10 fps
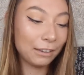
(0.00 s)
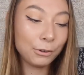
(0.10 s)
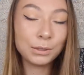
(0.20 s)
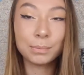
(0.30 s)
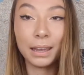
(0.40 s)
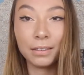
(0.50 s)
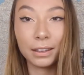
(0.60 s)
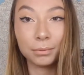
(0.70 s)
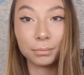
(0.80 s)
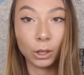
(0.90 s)
if it was me,
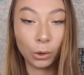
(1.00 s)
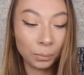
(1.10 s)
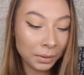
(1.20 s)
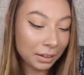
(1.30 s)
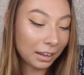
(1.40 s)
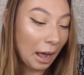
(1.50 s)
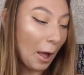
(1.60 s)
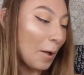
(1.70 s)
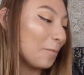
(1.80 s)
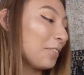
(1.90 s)
then lol.
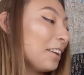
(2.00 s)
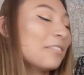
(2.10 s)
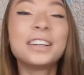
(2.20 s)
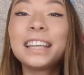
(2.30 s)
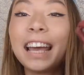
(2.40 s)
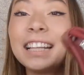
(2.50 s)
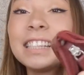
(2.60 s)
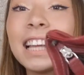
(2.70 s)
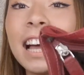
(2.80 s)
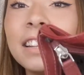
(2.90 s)
But yeah,
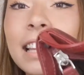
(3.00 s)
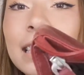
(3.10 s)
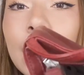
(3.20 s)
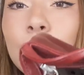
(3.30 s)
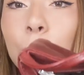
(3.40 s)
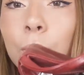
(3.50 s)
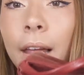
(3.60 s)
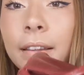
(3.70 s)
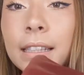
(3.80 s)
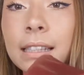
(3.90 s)
inside there's
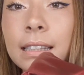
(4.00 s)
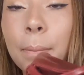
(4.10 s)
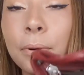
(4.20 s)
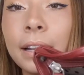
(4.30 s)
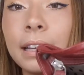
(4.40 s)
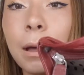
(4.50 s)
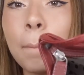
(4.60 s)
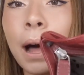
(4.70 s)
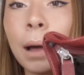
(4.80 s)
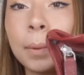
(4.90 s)
like this separating
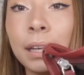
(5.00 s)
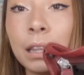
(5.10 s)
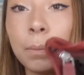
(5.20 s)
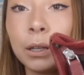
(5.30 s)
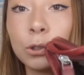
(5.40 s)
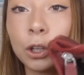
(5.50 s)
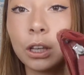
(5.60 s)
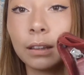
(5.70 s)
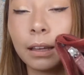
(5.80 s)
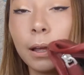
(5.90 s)
compartment in the middle, so you
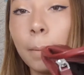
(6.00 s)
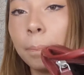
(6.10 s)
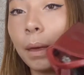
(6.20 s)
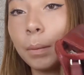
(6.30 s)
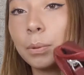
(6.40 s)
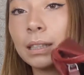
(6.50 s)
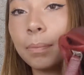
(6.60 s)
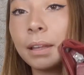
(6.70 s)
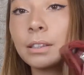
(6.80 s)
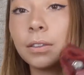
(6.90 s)
can like maybe put
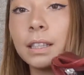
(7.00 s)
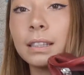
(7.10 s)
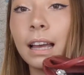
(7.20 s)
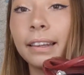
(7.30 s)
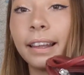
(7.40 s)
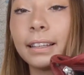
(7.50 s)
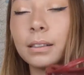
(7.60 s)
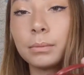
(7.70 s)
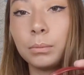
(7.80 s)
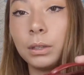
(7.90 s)
some things on this side, like
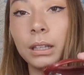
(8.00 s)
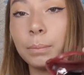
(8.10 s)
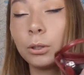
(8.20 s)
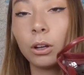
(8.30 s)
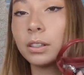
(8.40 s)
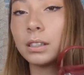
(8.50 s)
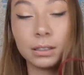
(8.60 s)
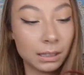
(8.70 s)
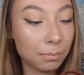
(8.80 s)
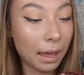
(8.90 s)
lip gloss
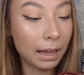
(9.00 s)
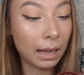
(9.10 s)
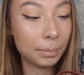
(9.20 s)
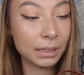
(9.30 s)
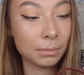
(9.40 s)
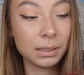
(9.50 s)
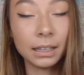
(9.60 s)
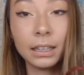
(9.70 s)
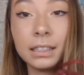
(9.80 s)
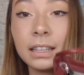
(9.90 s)
and some makeup and some
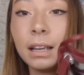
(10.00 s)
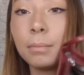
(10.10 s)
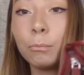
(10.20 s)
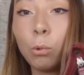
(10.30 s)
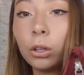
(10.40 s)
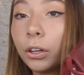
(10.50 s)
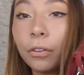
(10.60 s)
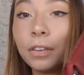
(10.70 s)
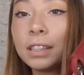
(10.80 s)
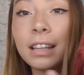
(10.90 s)
sunnies, wallet
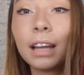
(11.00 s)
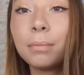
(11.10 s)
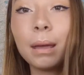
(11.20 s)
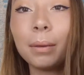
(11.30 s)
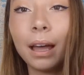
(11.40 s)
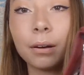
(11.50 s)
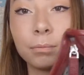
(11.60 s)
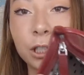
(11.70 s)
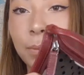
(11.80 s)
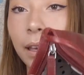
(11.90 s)
on this side maybe, I'm
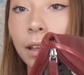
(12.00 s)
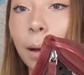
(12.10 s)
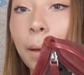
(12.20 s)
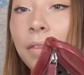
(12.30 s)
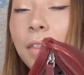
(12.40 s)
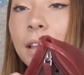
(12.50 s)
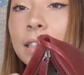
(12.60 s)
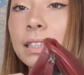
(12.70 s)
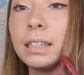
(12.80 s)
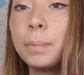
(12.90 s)
just making it up. And then
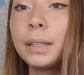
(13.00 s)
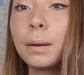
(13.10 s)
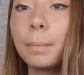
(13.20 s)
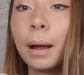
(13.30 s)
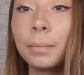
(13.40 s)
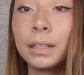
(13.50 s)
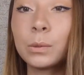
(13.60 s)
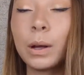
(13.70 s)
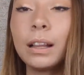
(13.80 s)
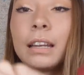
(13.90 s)
there's this zippered compartment as well,